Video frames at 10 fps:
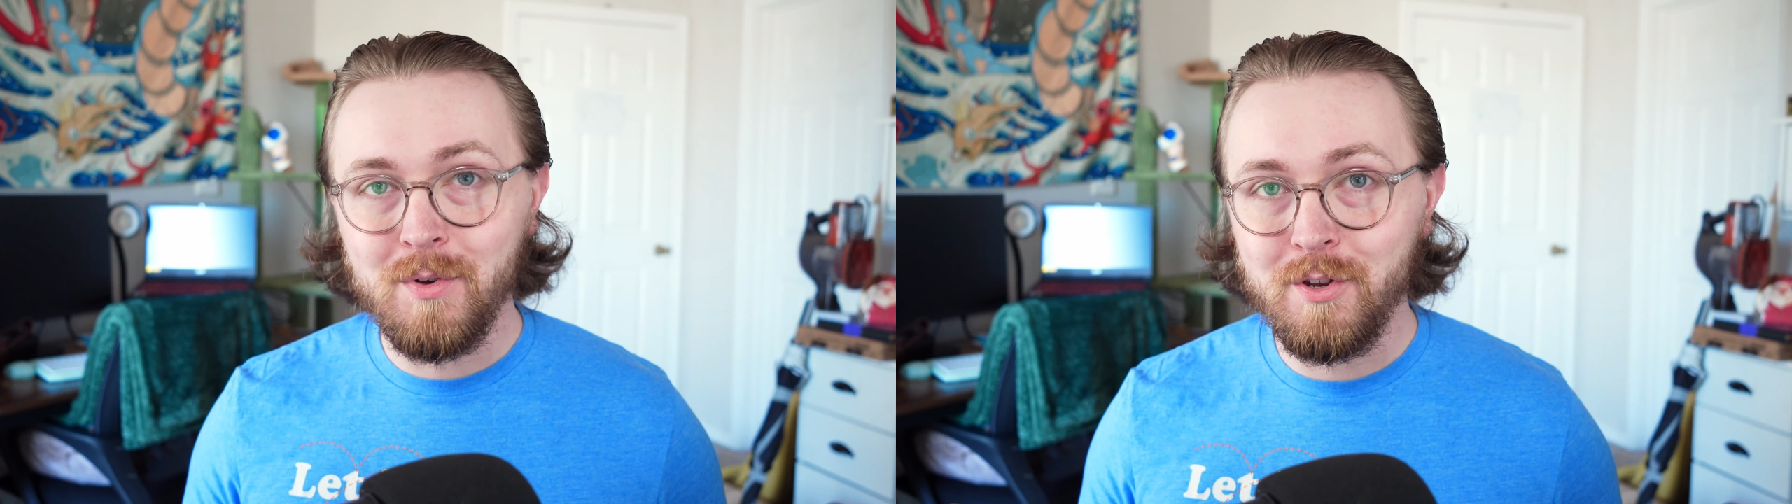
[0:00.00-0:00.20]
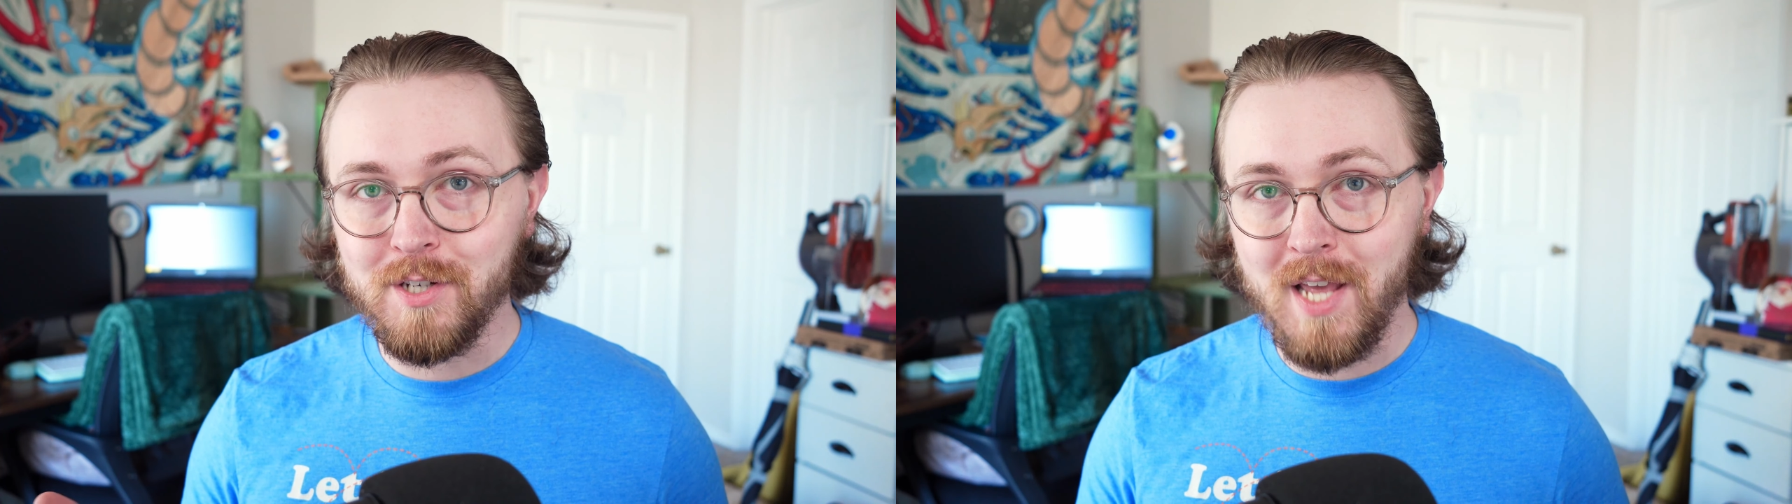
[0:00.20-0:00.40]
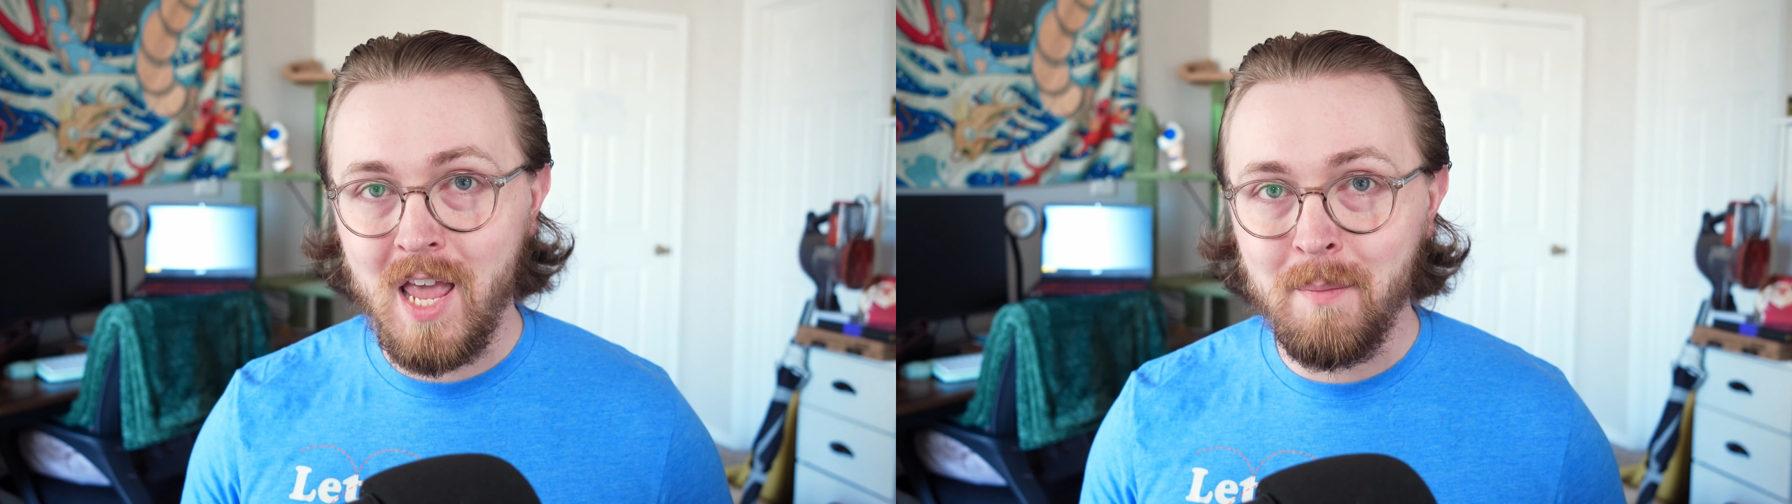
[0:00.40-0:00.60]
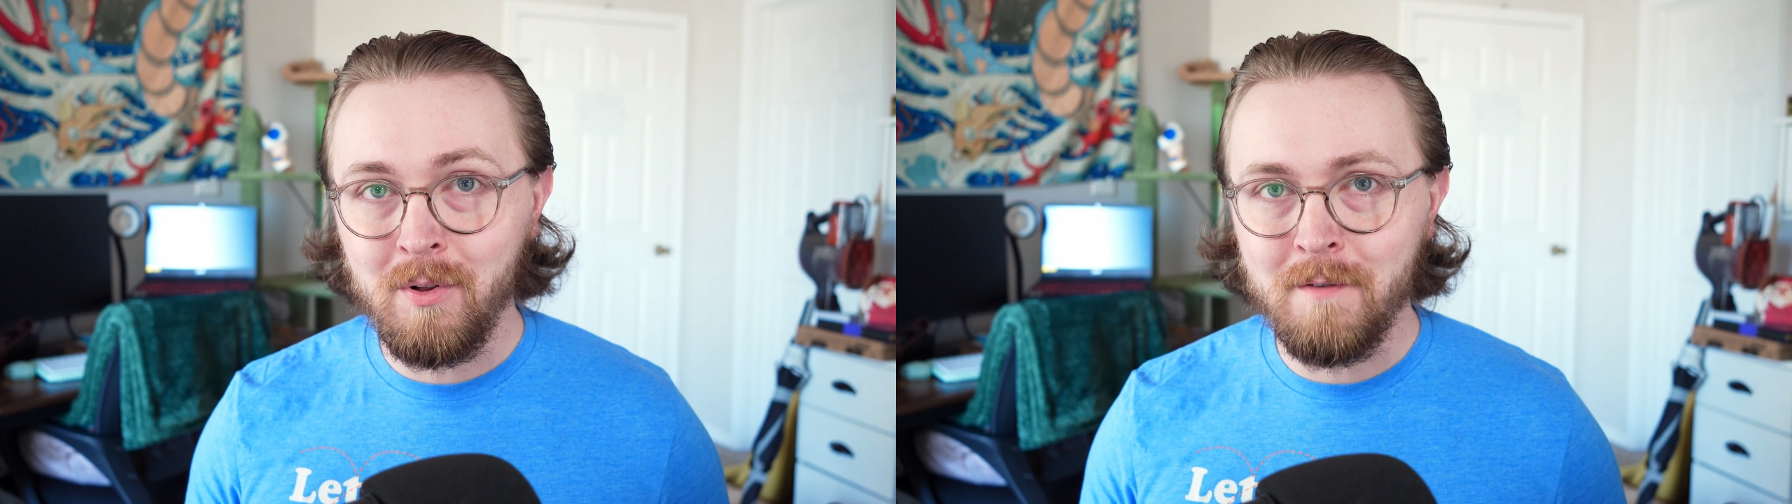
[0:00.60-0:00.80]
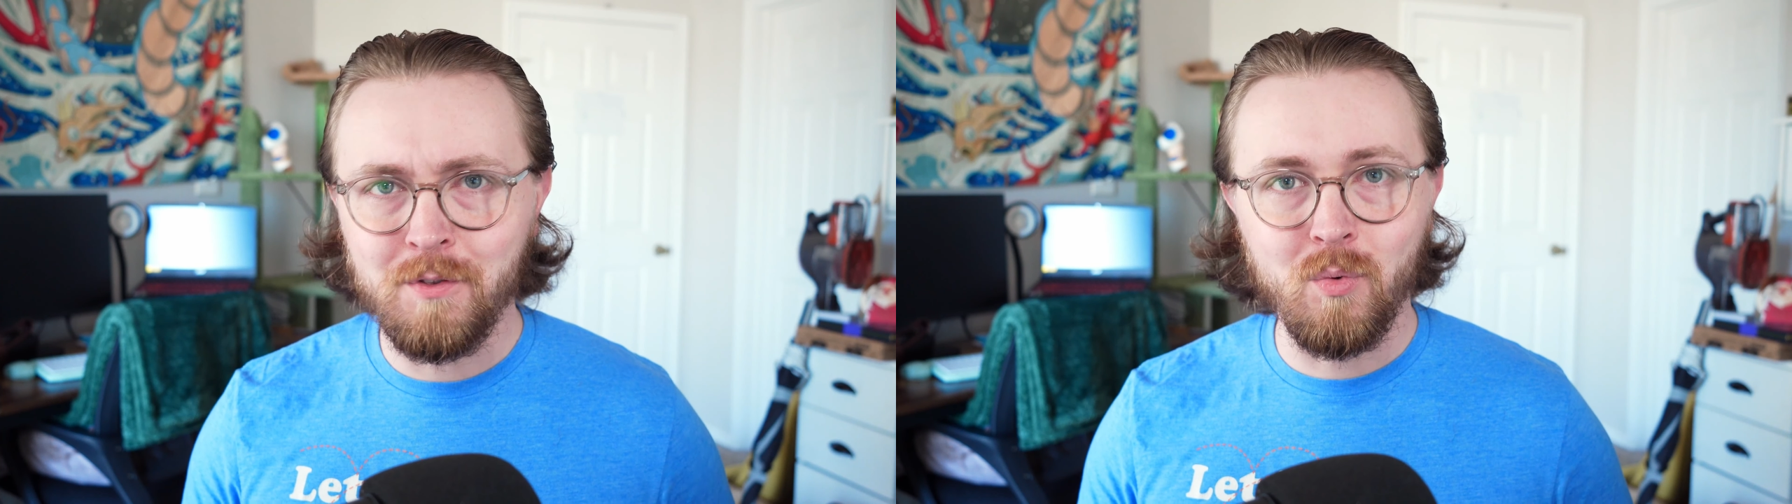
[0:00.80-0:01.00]
with your
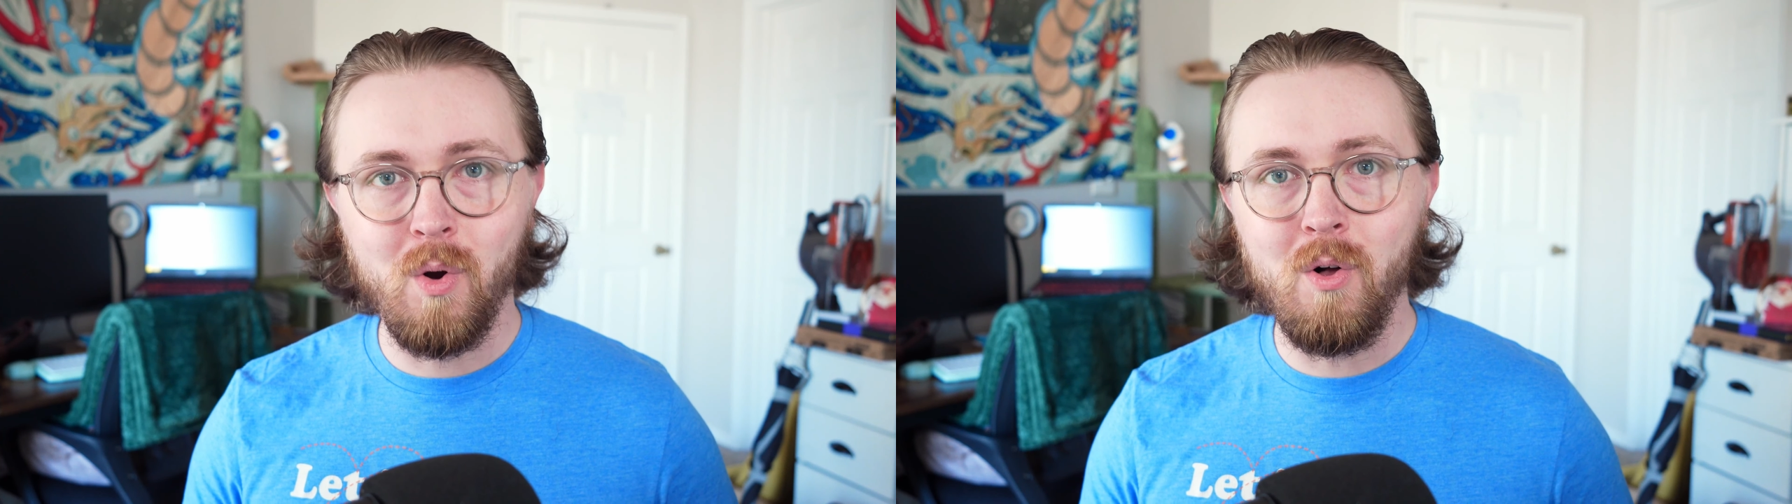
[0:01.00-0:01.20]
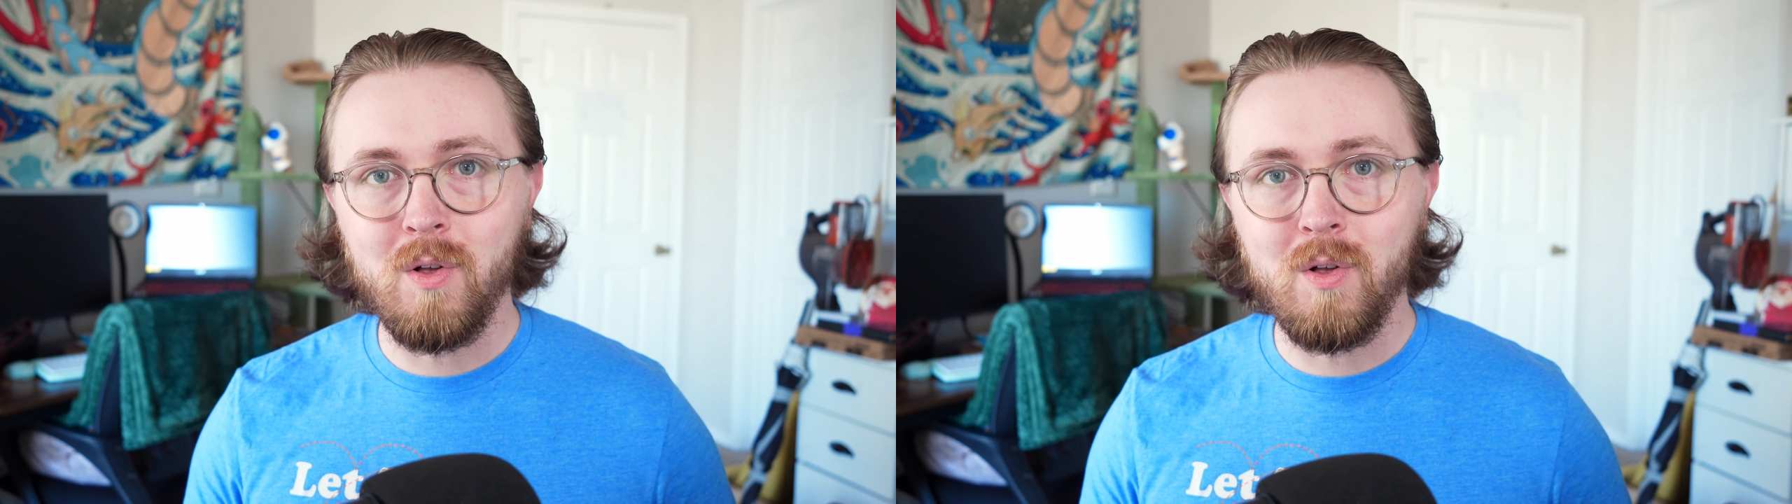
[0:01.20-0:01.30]
table if the roll